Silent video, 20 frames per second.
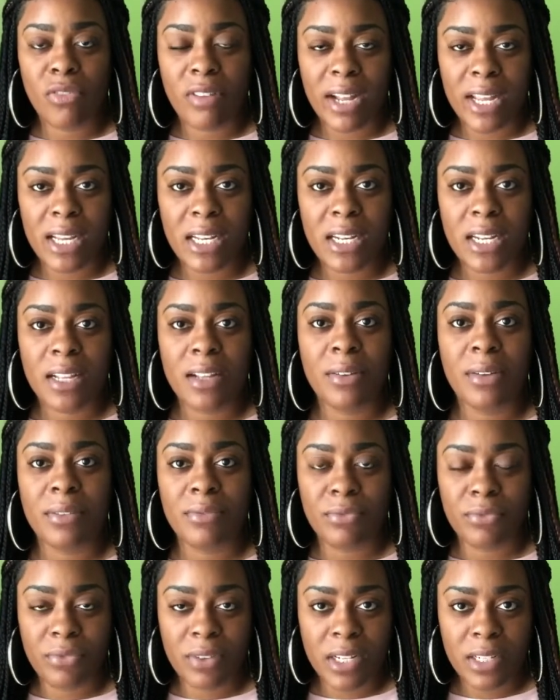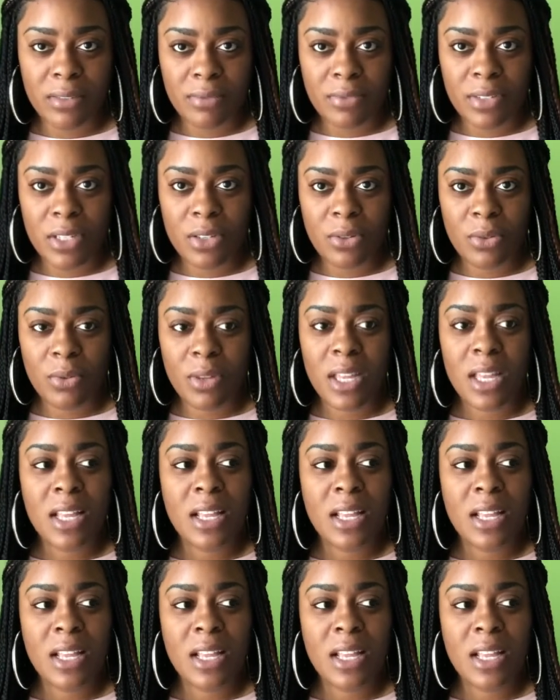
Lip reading: right now in front of you